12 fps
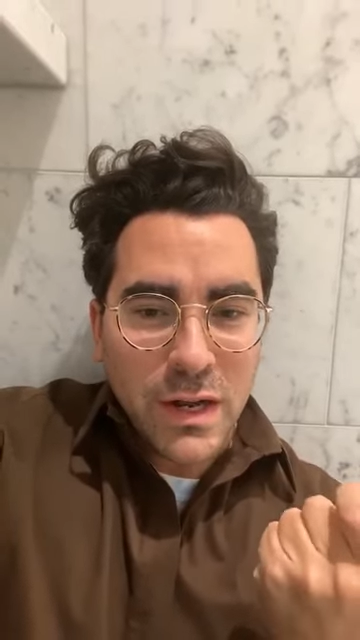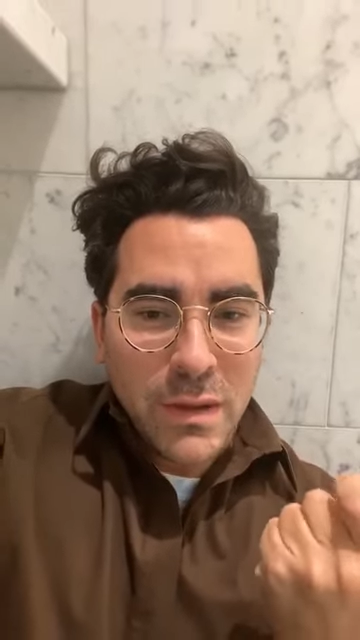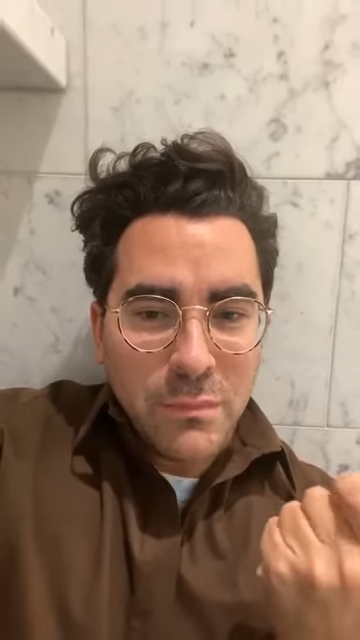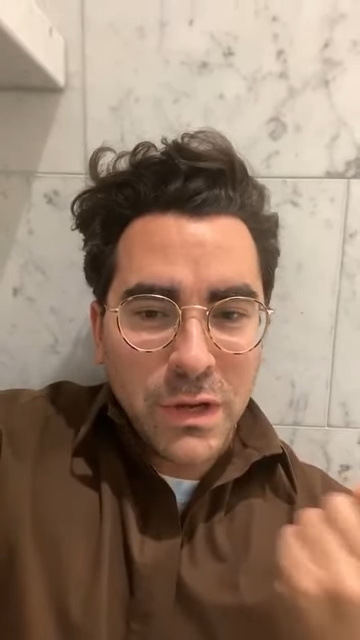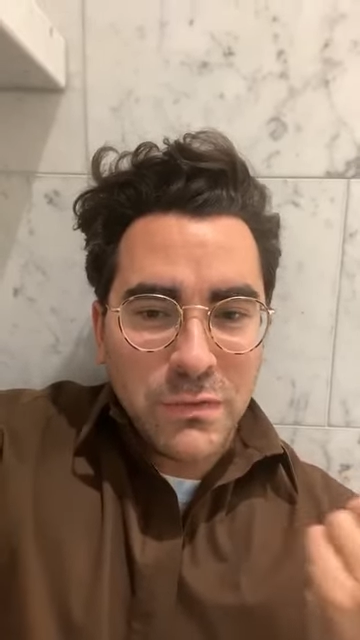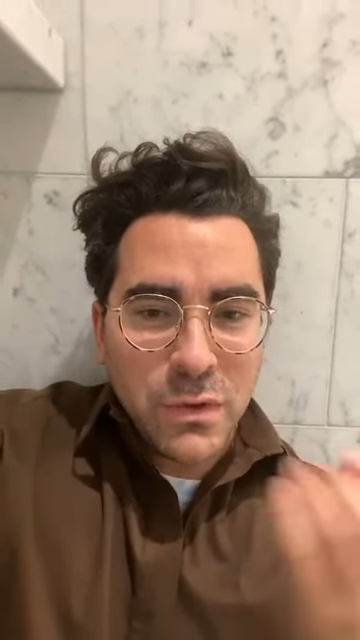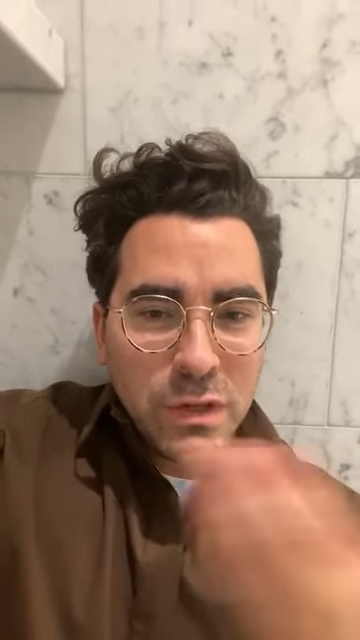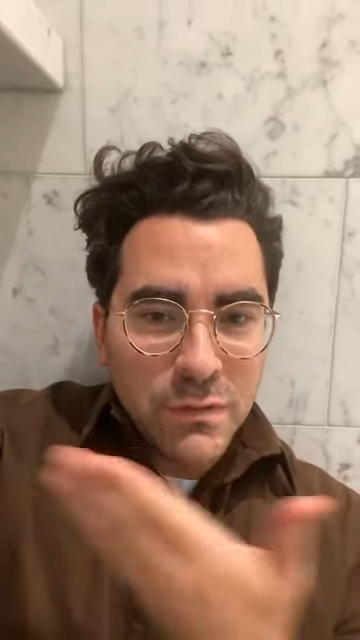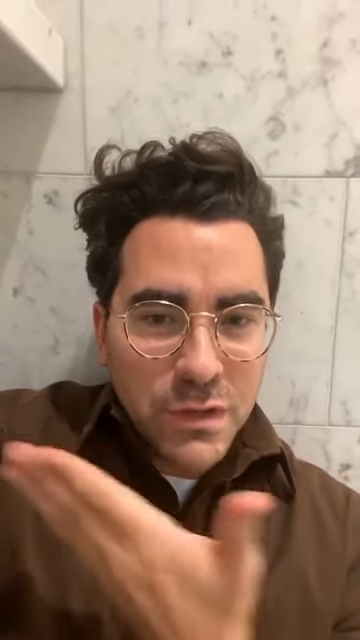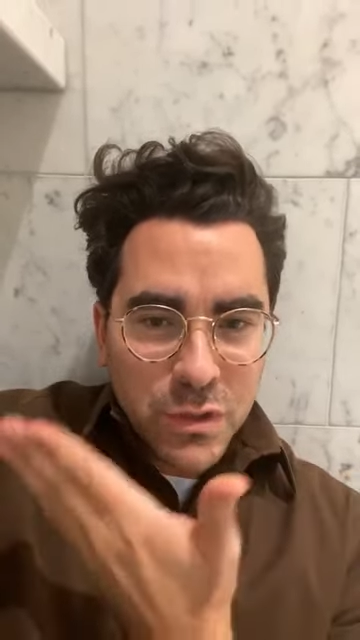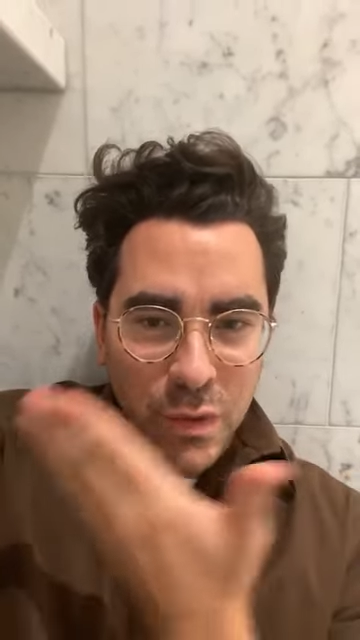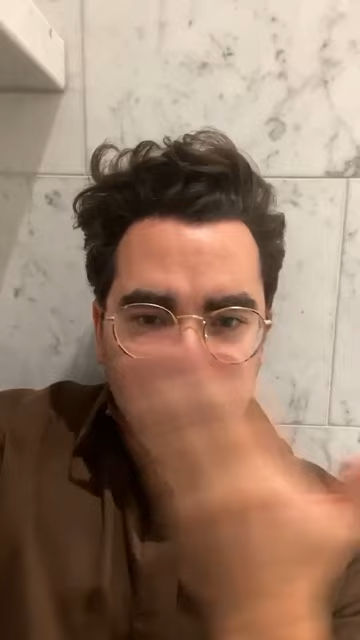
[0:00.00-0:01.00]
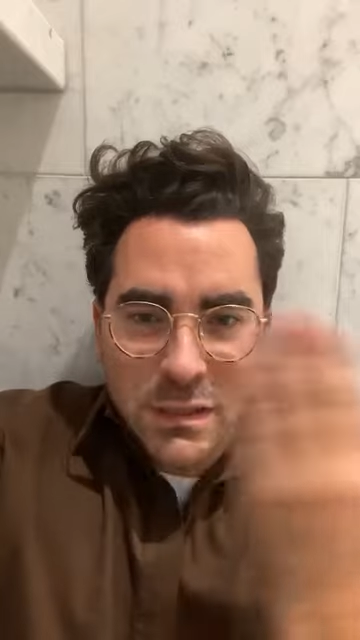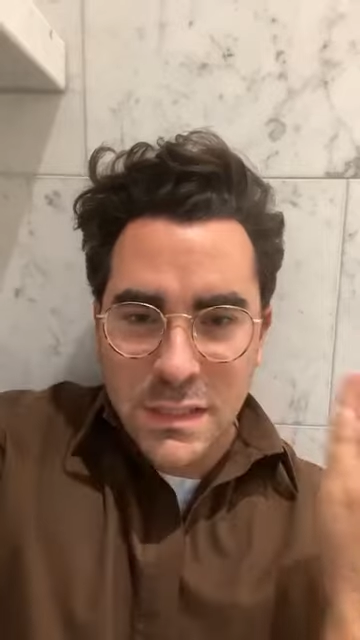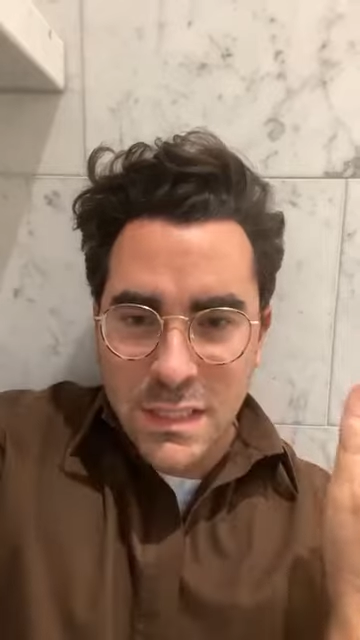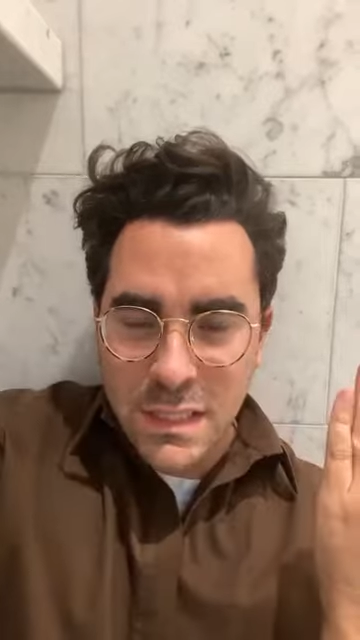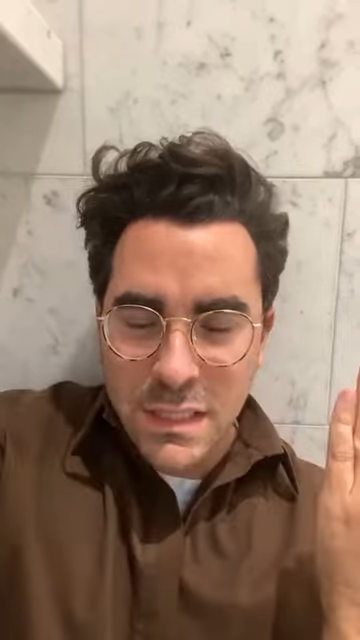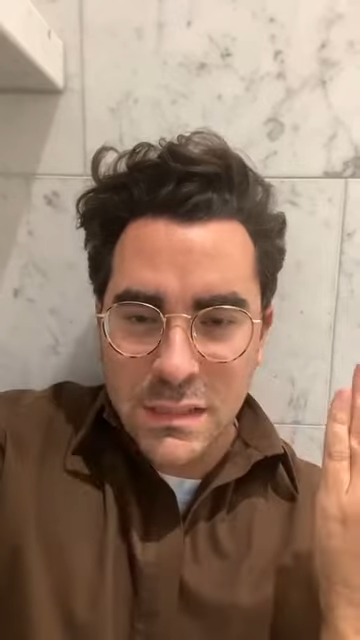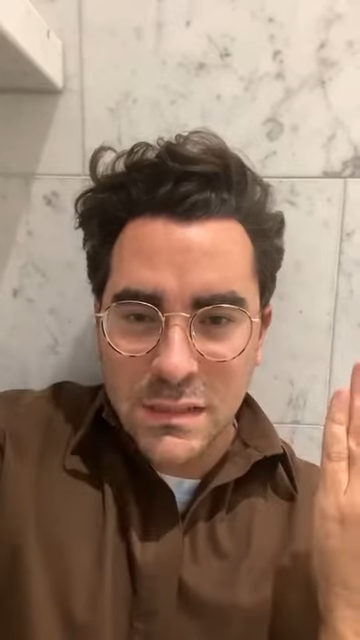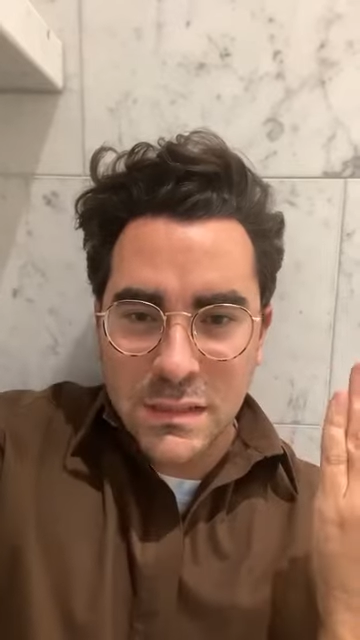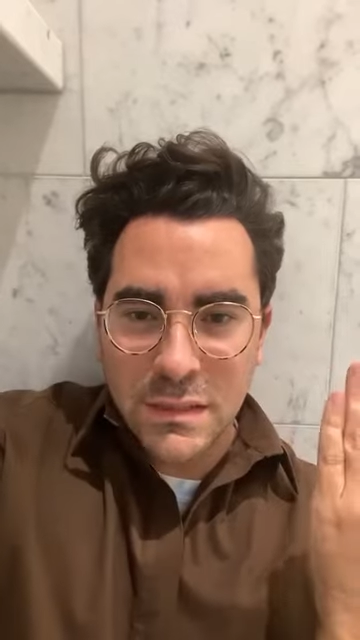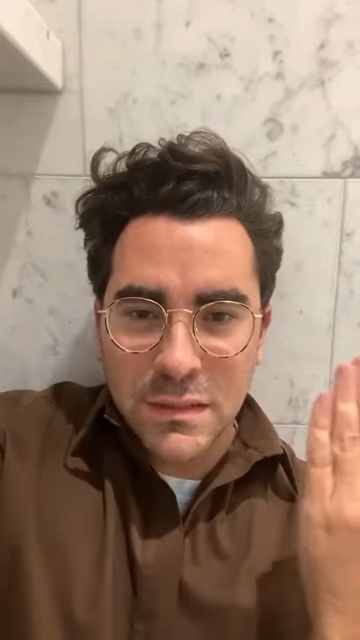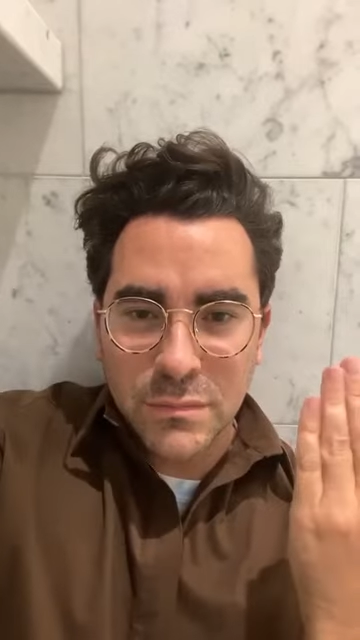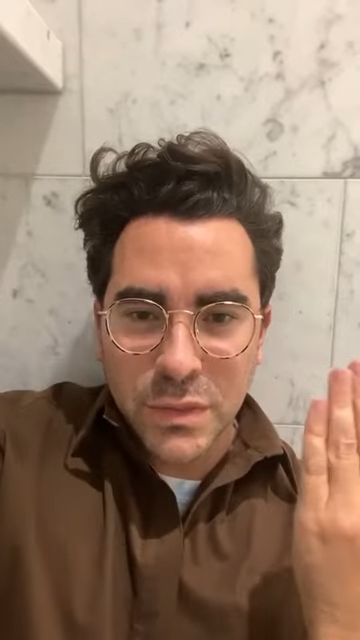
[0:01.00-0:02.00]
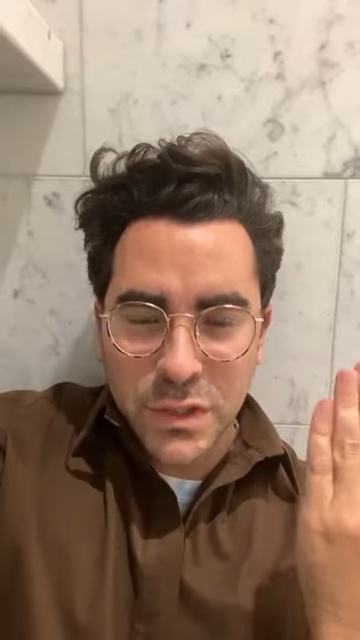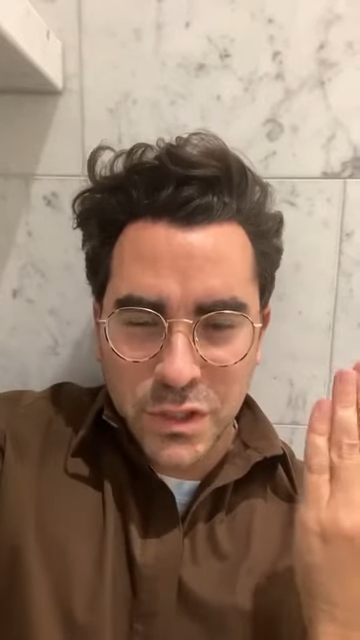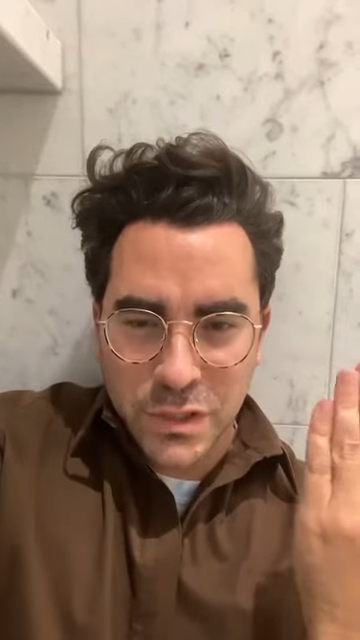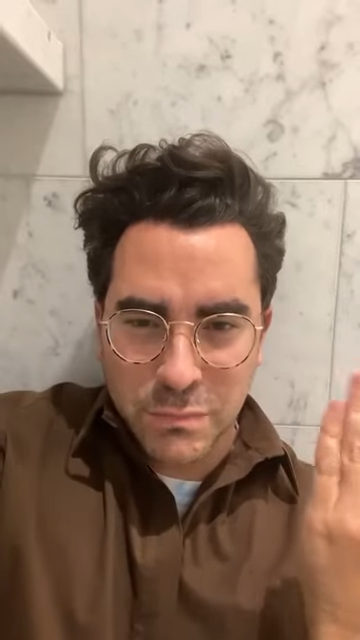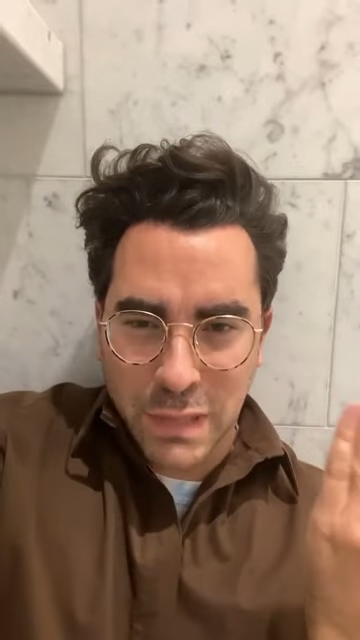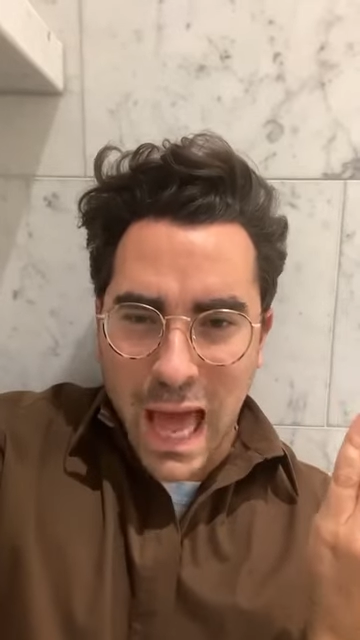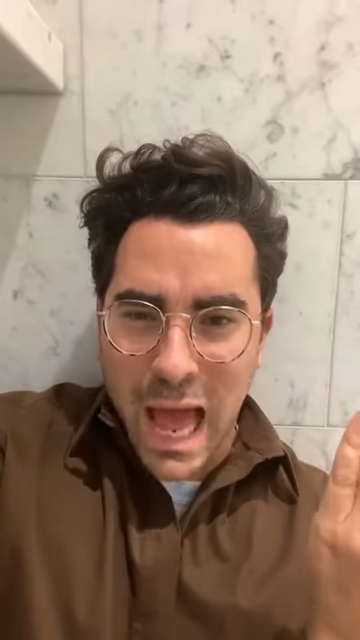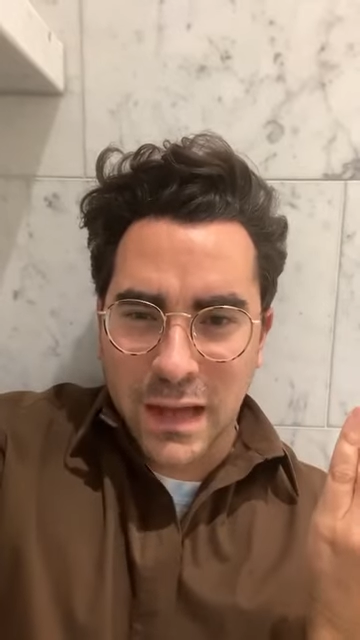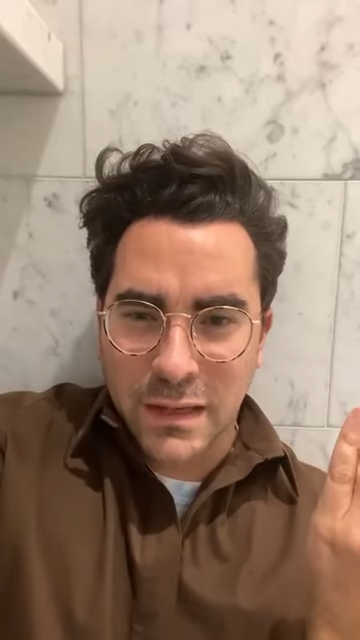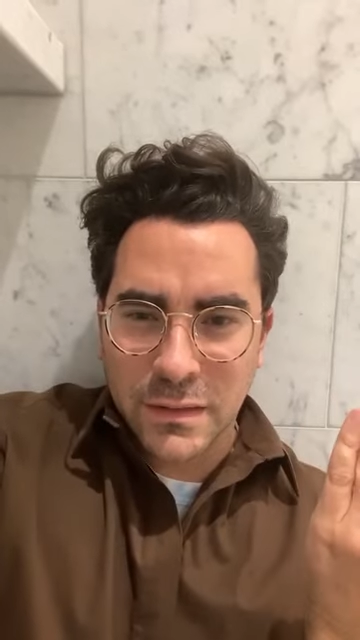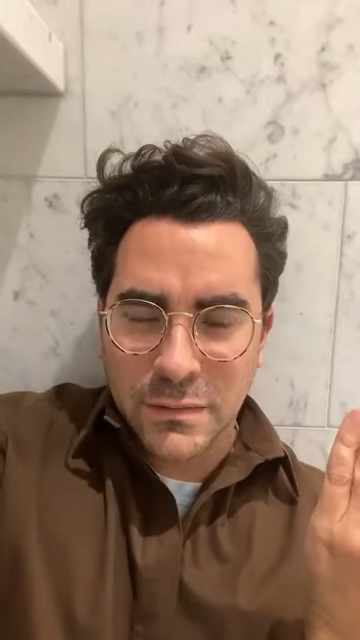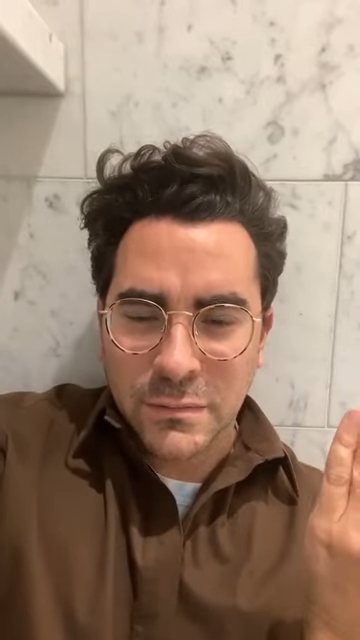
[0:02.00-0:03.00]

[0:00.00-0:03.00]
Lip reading: But if you can visualize these, but just black,